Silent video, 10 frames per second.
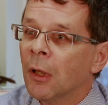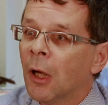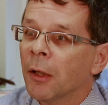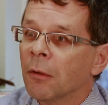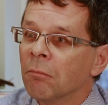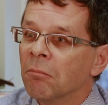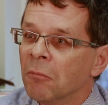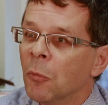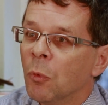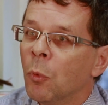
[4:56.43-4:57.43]
Like
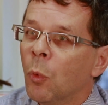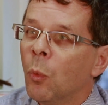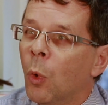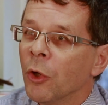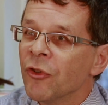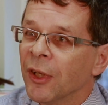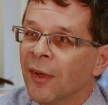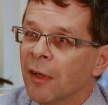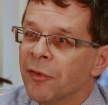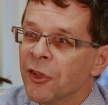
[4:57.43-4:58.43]
watching
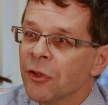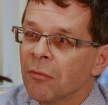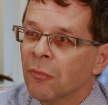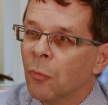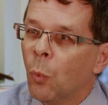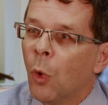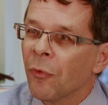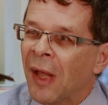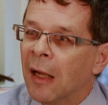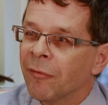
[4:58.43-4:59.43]
television
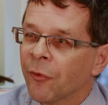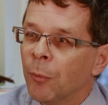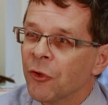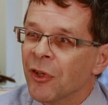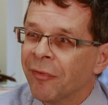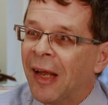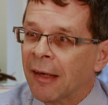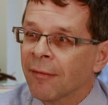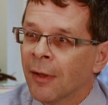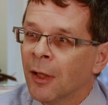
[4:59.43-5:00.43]
won't have as much effect